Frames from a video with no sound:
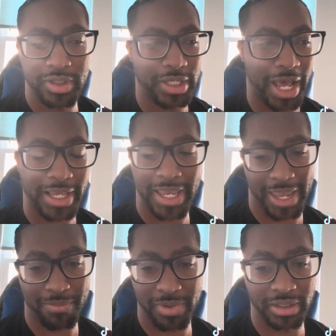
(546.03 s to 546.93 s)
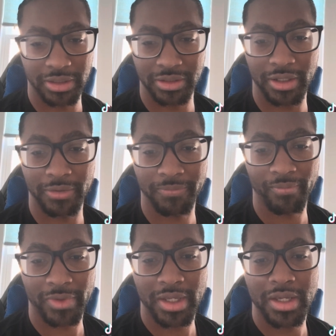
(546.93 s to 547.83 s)
I can't make this up.
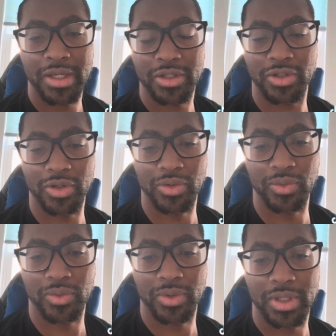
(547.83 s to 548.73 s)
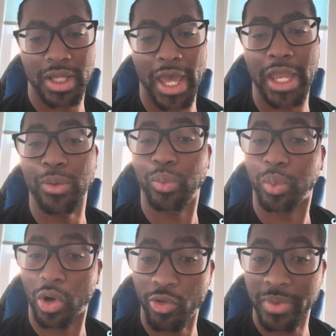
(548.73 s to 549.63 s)
So, a
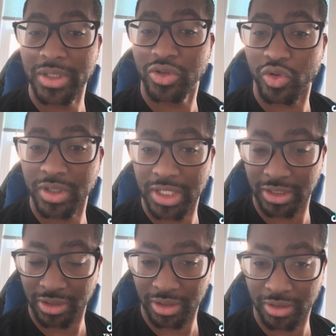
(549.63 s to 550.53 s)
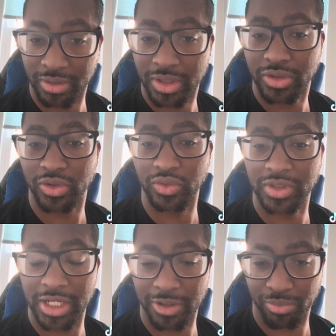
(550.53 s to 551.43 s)
Roman tradition to
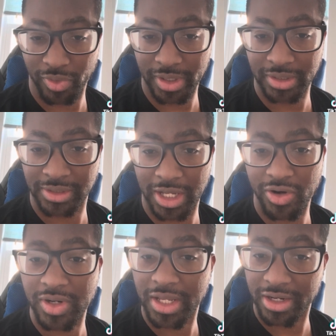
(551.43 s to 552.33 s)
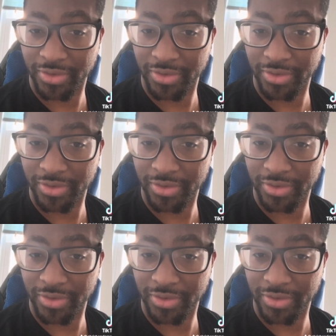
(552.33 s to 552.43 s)
celebrate Saturnalia